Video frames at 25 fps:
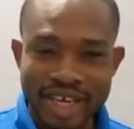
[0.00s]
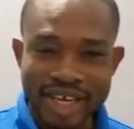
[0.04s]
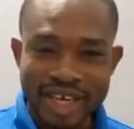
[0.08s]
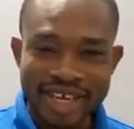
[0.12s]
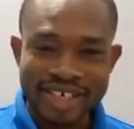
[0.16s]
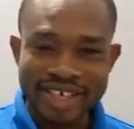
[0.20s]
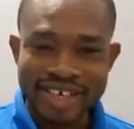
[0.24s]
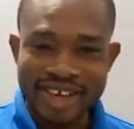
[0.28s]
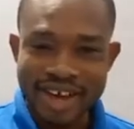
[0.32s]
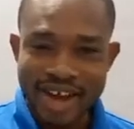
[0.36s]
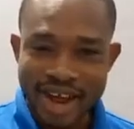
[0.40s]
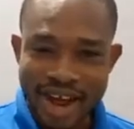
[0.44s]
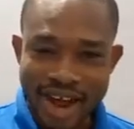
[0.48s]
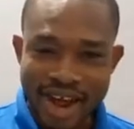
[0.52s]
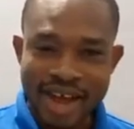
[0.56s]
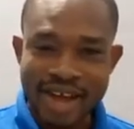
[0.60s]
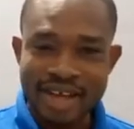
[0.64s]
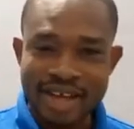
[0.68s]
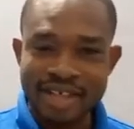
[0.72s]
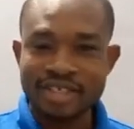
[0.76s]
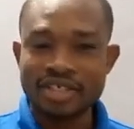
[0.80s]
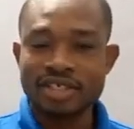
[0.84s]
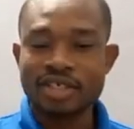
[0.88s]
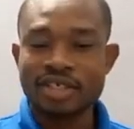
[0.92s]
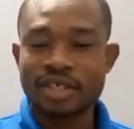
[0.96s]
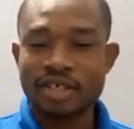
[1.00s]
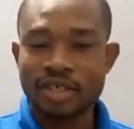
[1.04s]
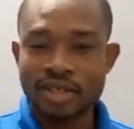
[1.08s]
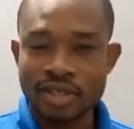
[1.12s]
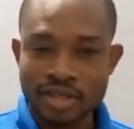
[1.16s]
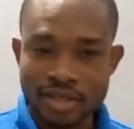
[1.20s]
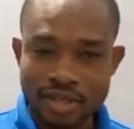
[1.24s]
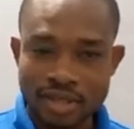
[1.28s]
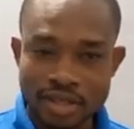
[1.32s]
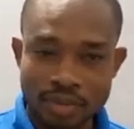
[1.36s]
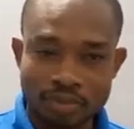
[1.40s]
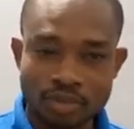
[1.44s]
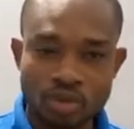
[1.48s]
can add or
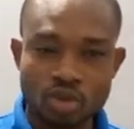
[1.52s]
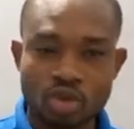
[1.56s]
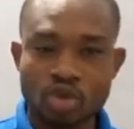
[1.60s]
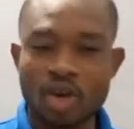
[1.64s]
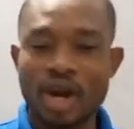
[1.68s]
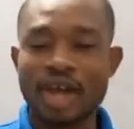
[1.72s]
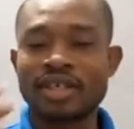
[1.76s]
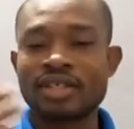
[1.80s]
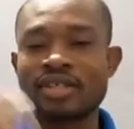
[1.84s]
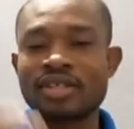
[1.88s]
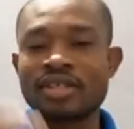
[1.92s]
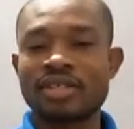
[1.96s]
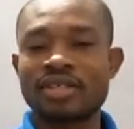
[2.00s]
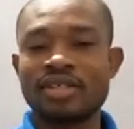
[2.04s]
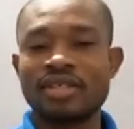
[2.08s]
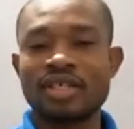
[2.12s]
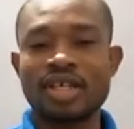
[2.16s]
subtract